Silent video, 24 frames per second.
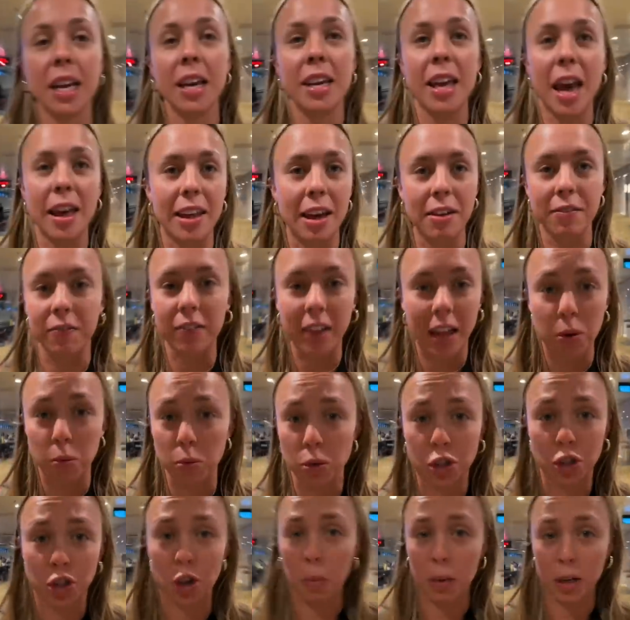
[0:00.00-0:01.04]
Yeah, that flight was
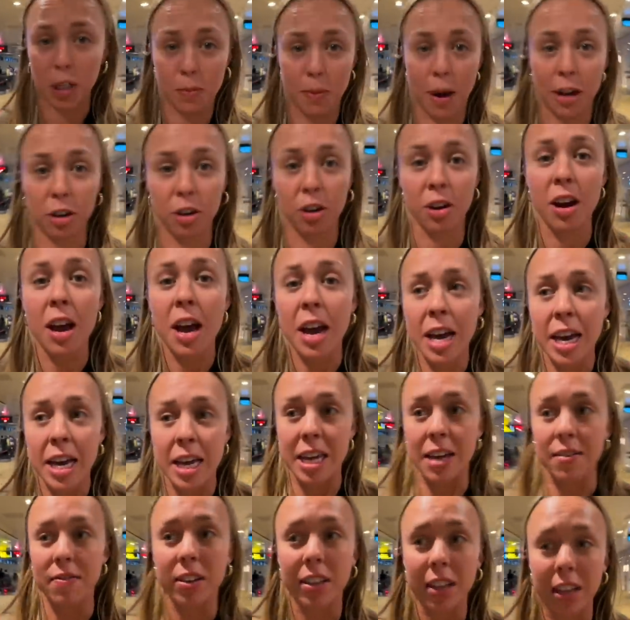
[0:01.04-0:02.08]
so much better
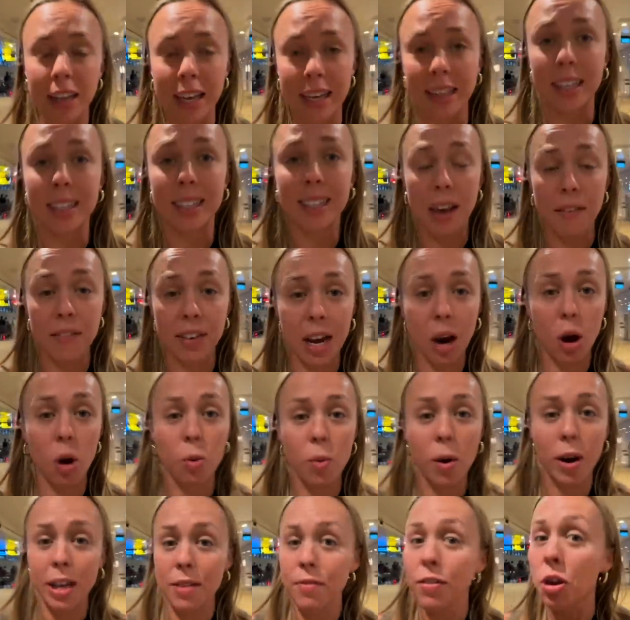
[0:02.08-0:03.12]
even than like the 7-hour
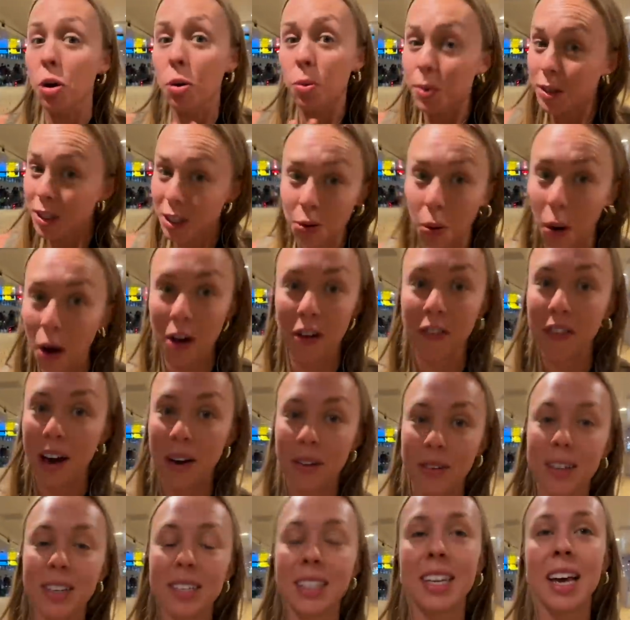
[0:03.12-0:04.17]
one, even though it was 12
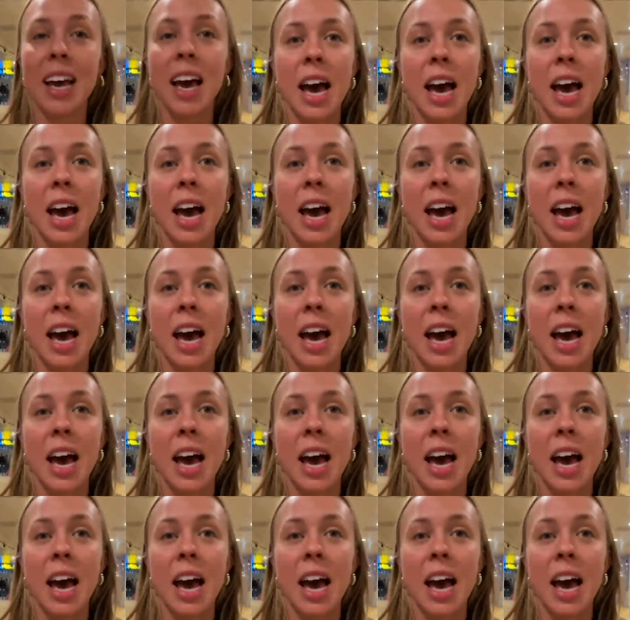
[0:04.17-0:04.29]
hours.